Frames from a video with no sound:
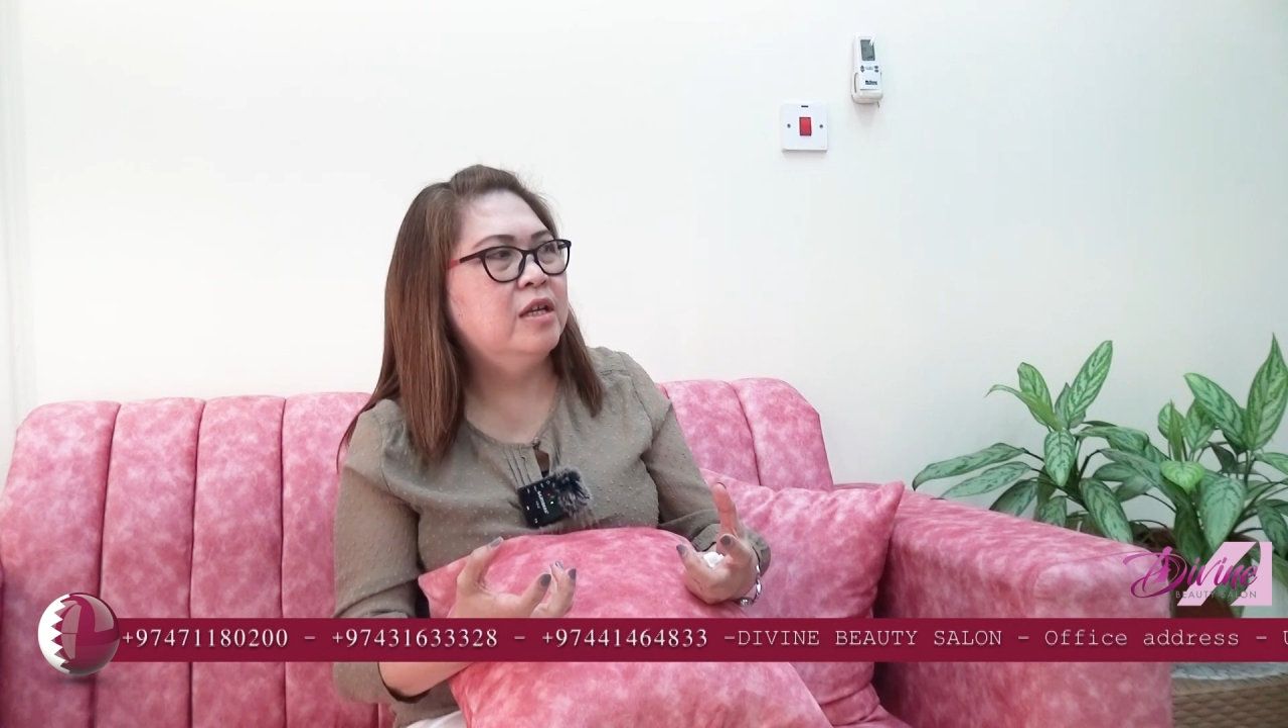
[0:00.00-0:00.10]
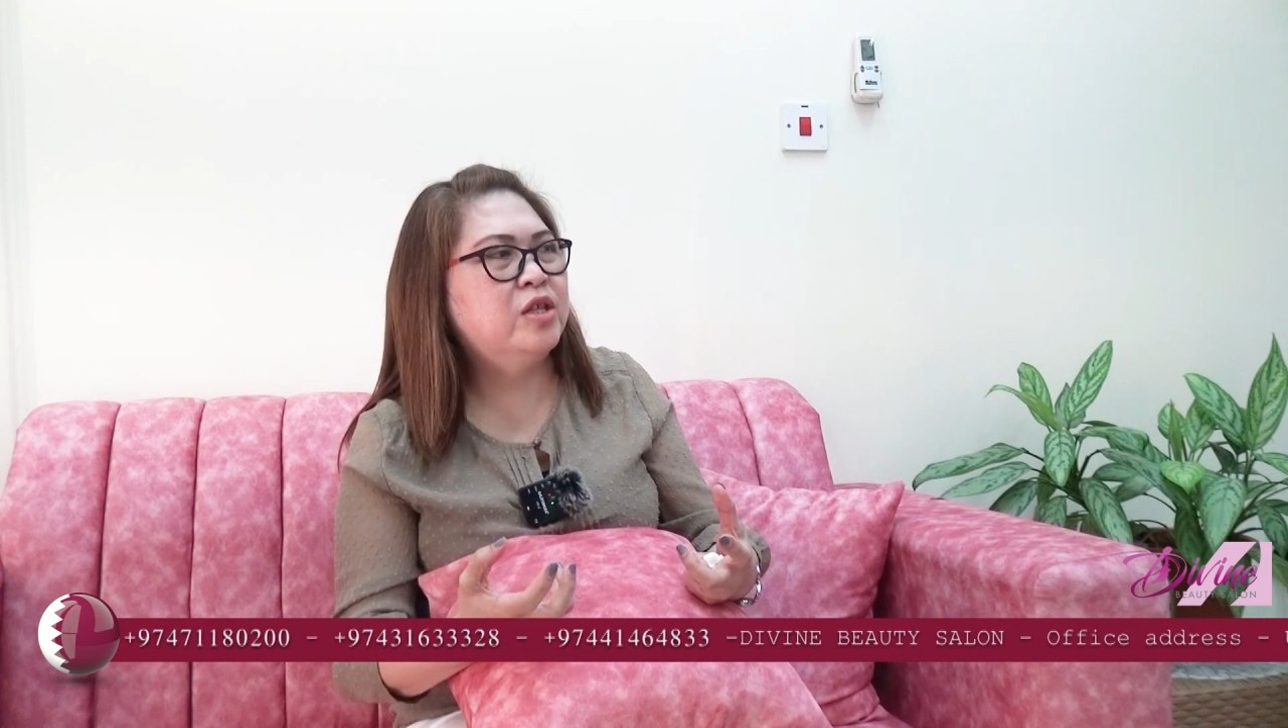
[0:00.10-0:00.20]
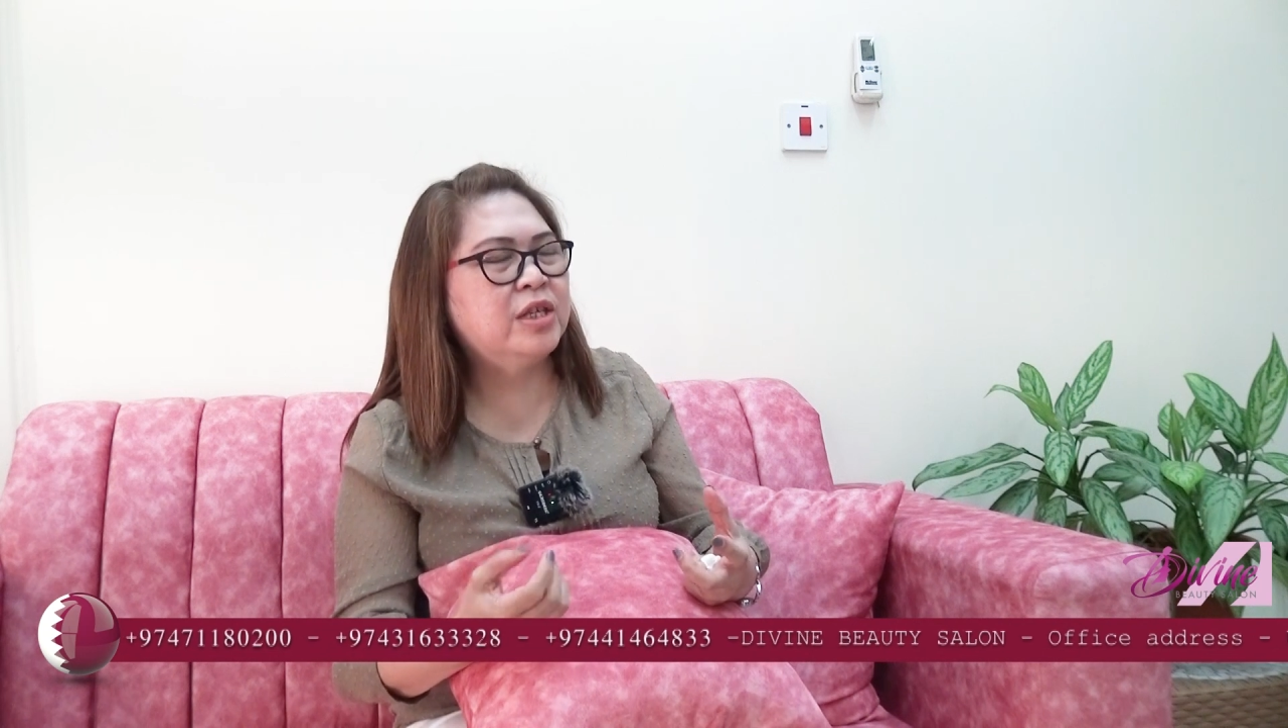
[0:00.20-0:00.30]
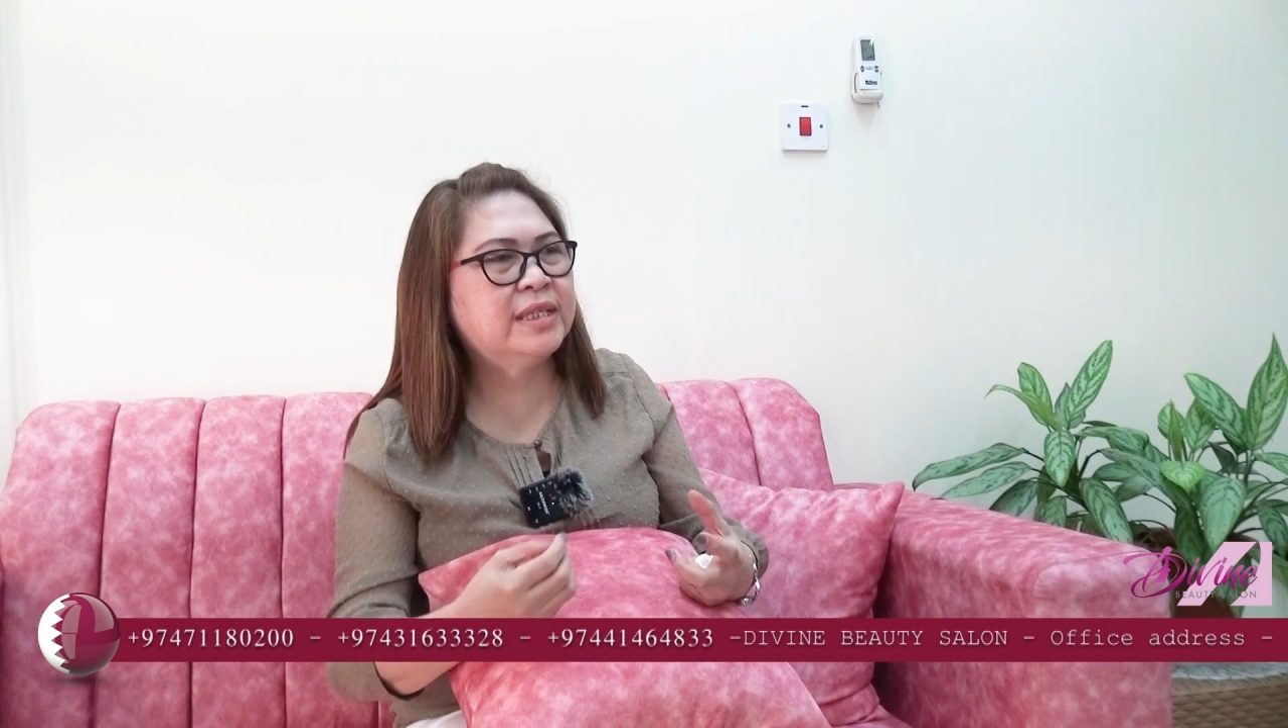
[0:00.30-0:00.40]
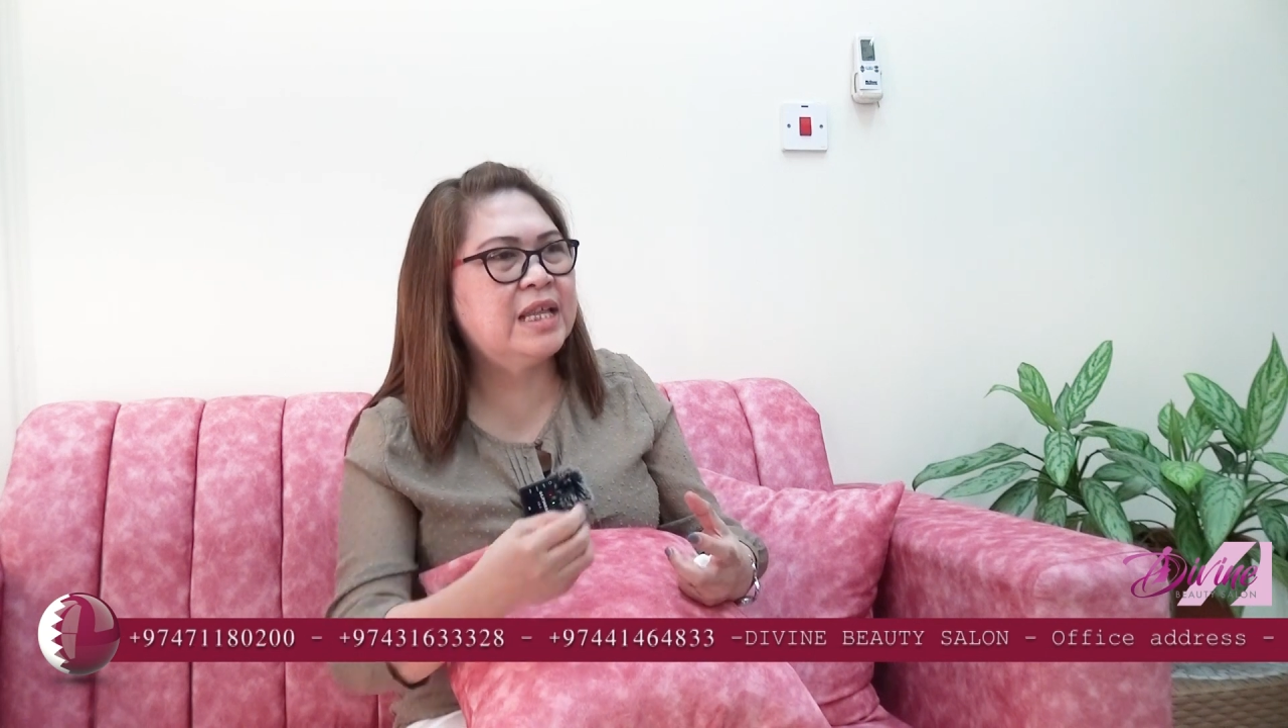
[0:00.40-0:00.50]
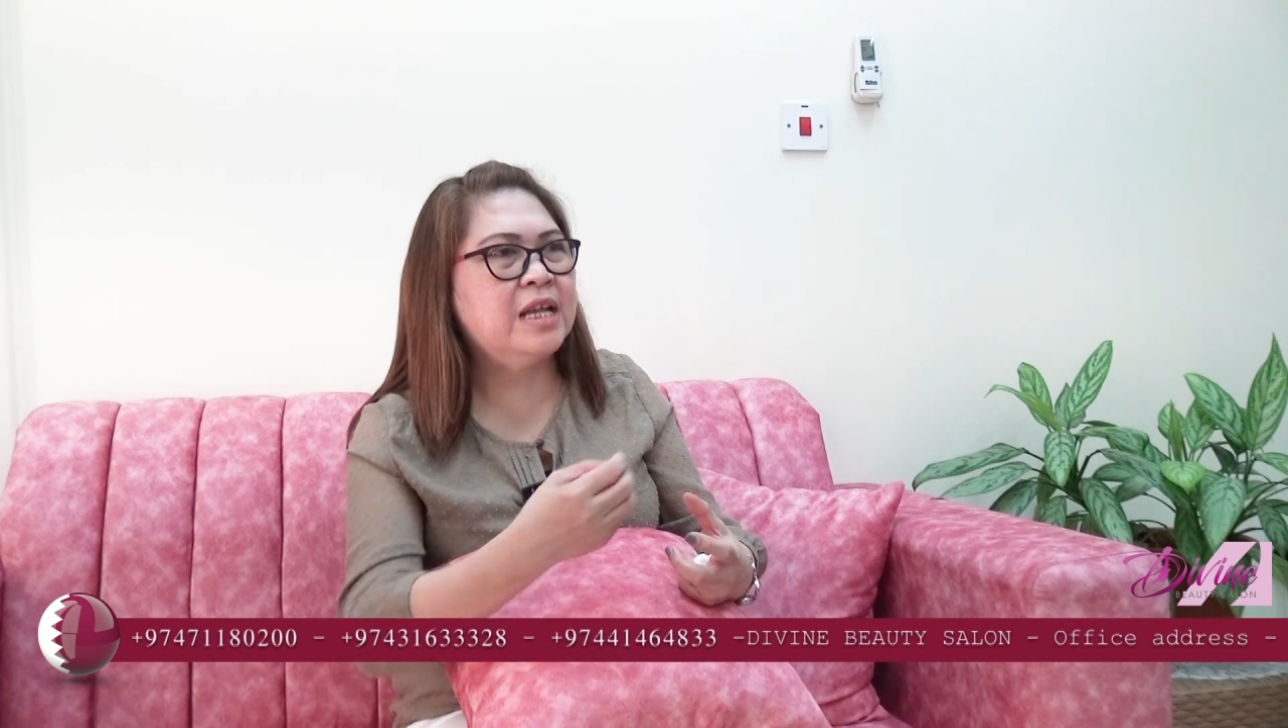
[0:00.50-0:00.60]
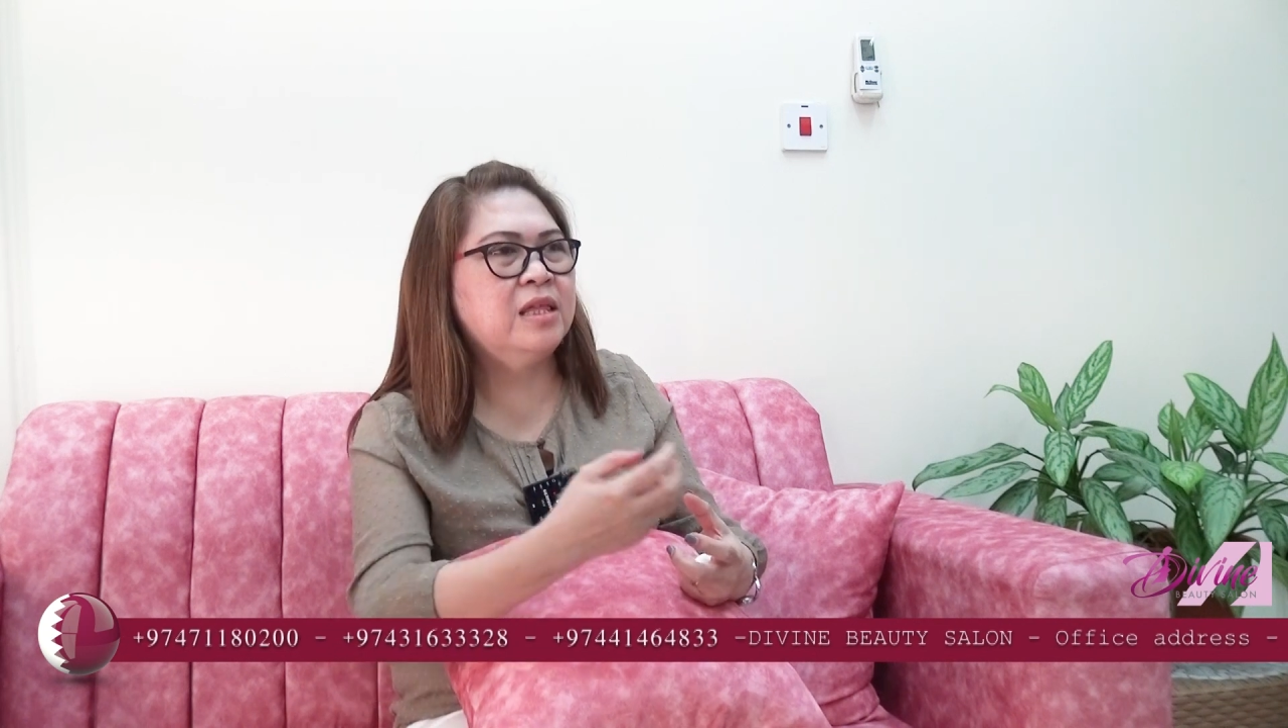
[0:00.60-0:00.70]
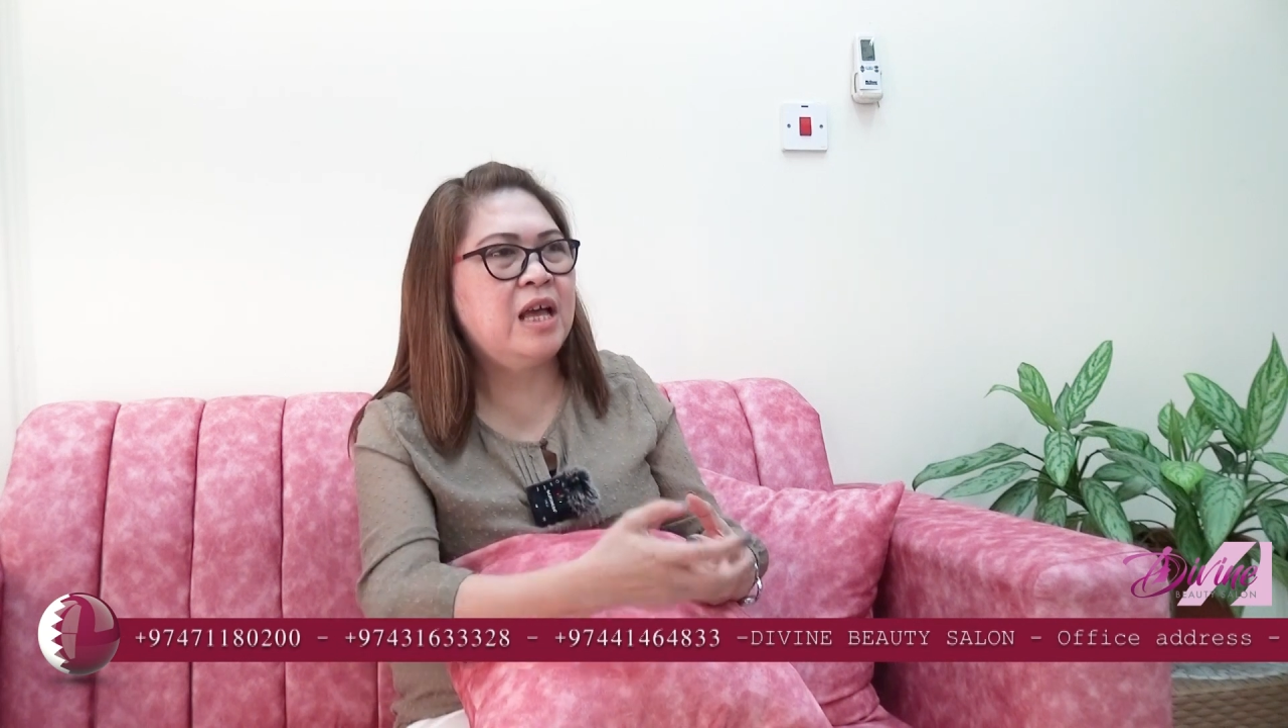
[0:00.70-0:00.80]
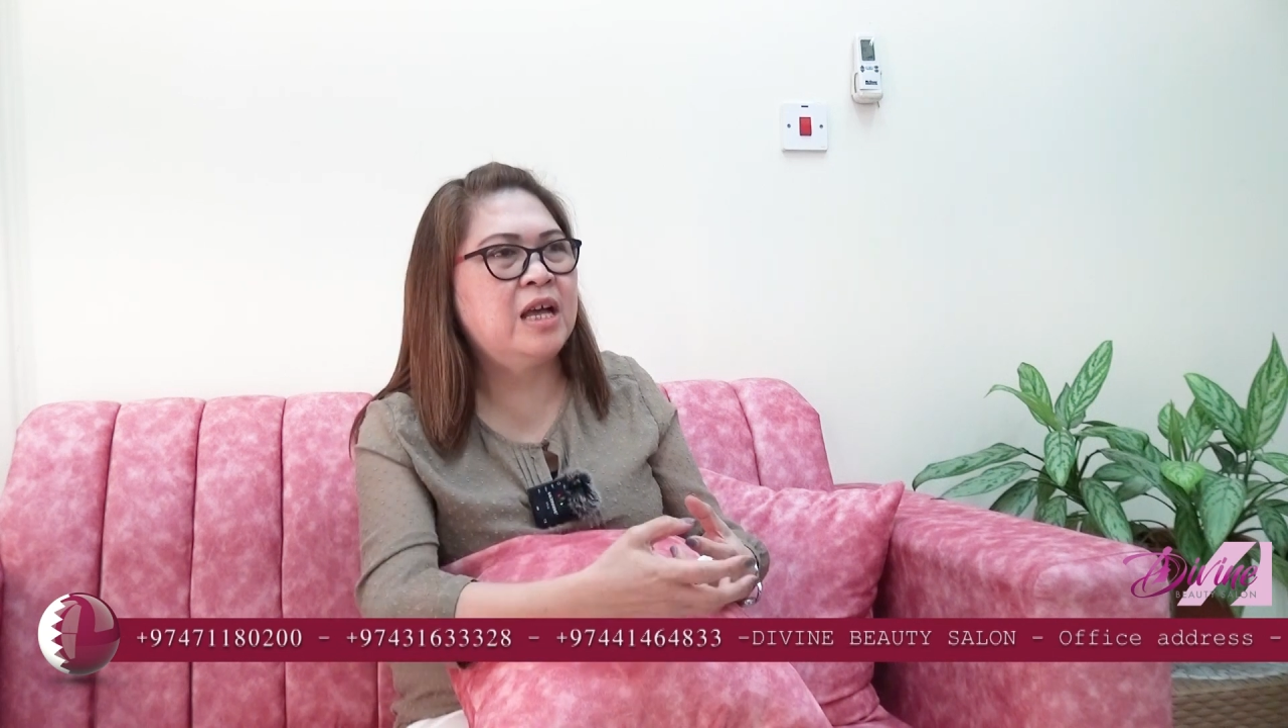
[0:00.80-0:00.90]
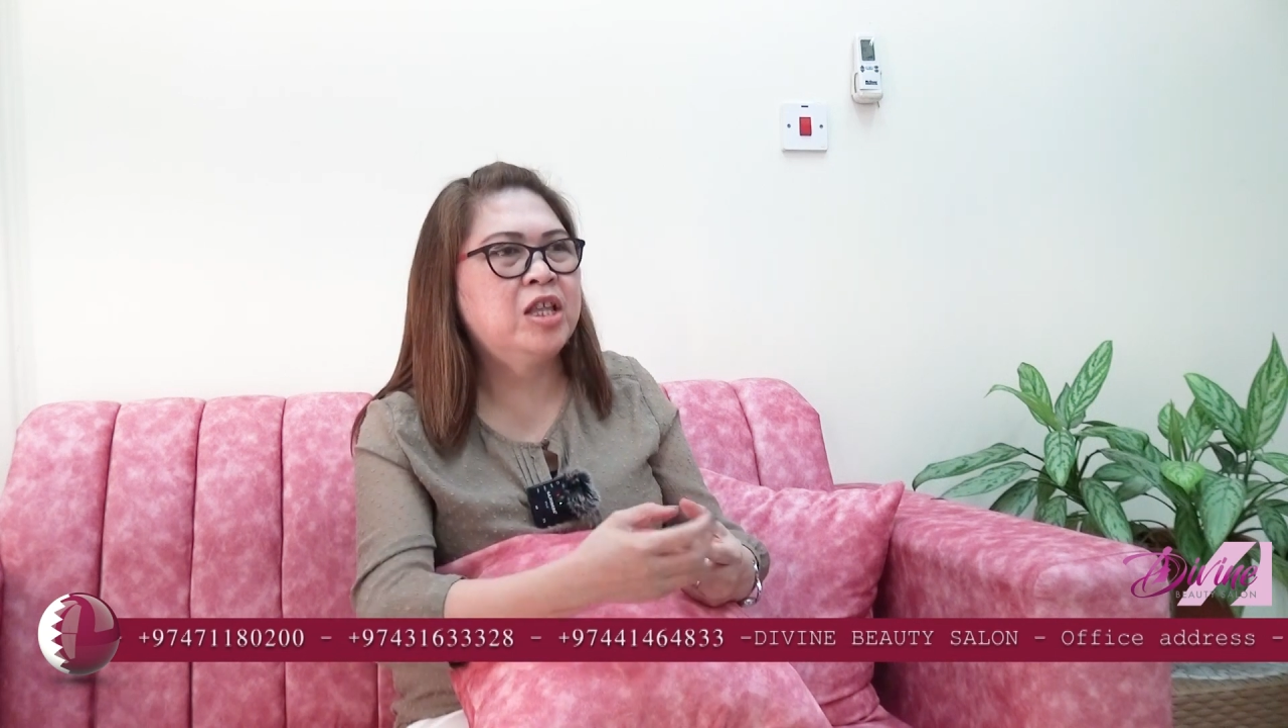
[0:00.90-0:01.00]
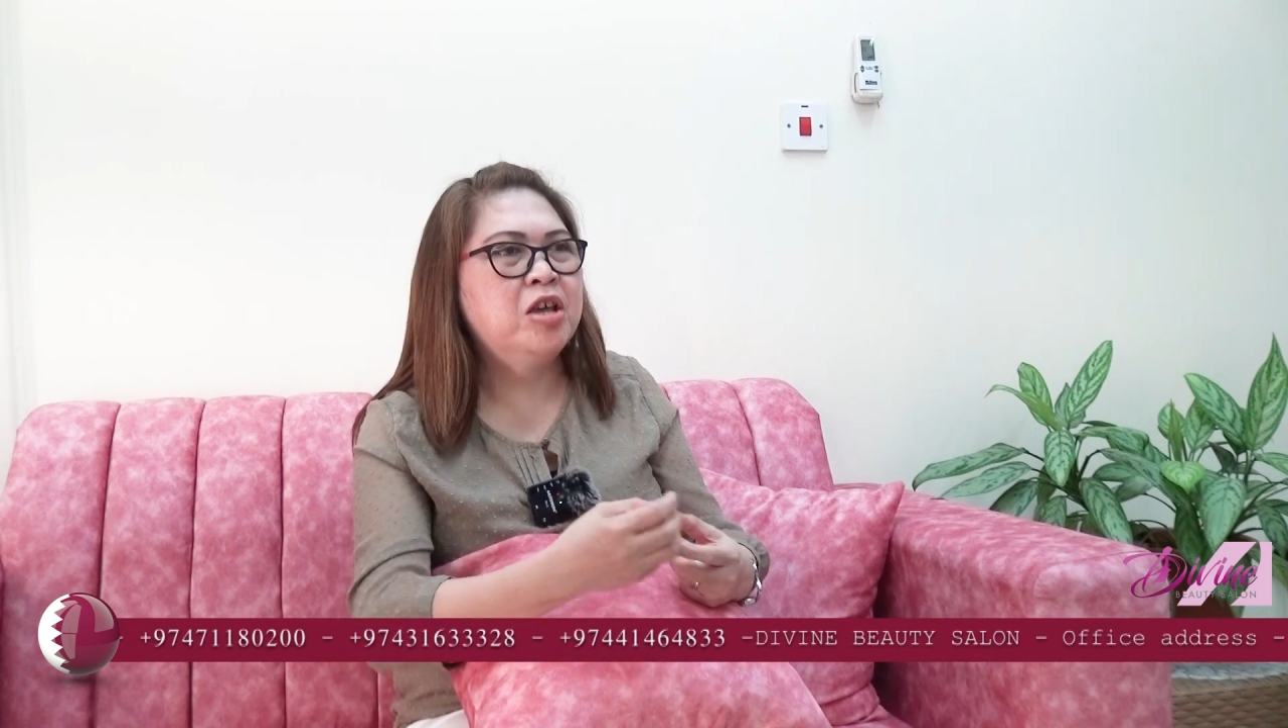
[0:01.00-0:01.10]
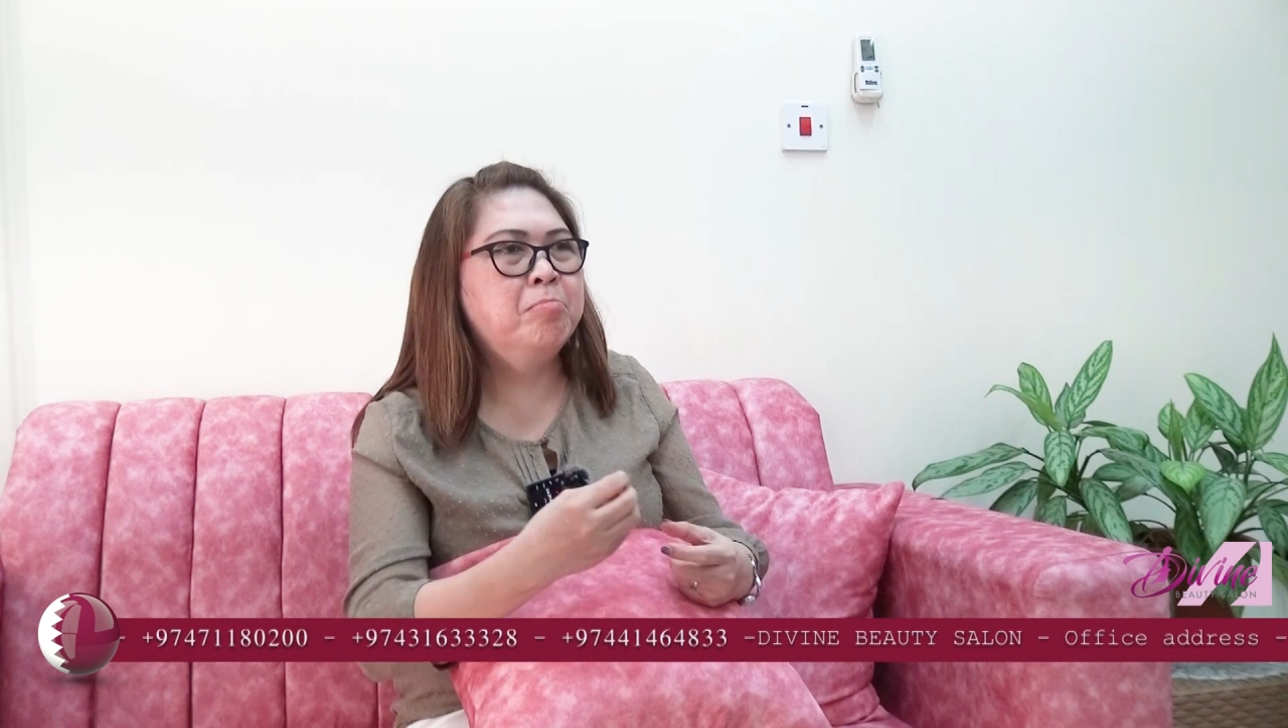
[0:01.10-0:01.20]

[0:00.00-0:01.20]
just like that,